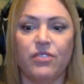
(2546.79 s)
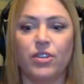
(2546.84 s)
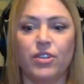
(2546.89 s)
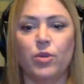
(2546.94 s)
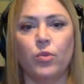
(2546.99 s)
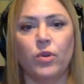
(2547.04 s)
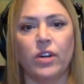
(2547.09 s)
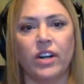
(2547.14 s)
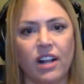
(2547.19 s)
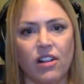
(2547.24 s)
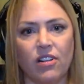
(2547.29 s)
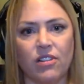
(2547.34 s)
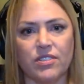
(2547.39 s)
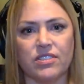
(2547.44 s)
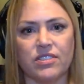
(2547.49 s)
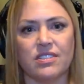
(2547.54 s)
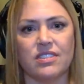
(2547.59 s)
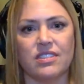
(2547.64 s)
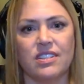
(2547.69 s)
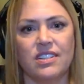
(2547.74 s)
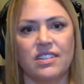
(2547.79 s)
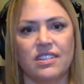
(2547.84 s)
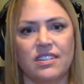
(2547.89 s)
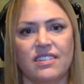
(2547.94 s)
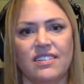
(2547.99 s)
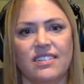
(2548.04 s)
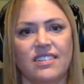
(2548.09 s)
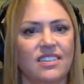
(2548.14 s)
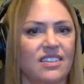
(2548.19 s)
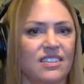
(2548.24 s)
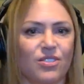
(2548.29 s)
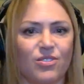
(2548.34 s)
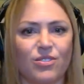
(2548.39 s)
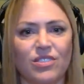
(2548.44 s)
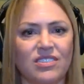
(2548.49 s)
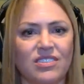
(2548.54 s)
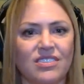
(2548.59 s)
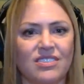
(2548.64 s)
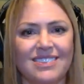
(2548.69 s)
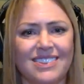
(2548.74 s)
everywhere else, you
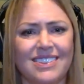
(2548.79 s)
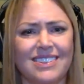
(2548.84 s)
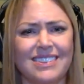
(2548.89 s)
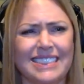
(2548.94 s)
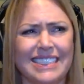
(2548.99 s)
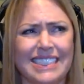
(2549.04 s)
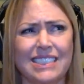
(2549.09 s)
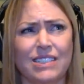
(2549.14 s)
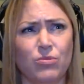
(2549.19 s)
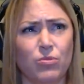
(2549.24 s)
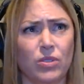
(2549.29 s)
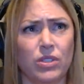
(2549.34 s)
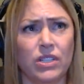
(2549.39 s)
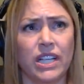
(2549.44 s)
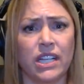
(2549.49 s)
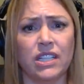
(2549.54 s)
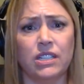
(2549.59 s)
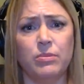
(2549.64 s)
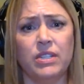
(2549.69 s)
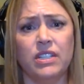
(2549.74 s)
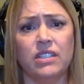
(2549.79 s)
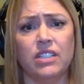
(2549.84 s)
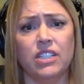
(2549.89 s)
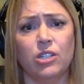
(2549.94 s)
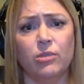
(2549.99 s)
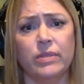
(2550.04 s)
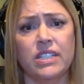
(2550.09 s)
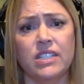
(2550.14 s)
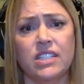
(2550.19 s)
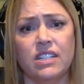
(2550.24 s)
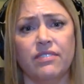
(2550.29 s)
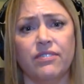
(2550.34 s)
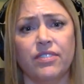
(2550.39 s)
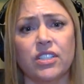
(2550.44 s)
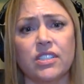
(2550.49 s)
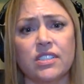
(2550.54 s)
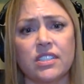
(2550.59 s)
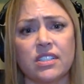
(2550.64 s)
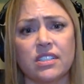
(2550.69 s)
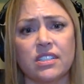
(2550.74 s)
know, will likely be a little bit
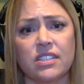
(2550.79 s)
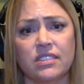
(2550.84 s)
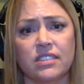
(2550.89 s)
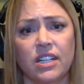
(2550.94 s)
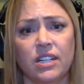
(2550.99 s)
different.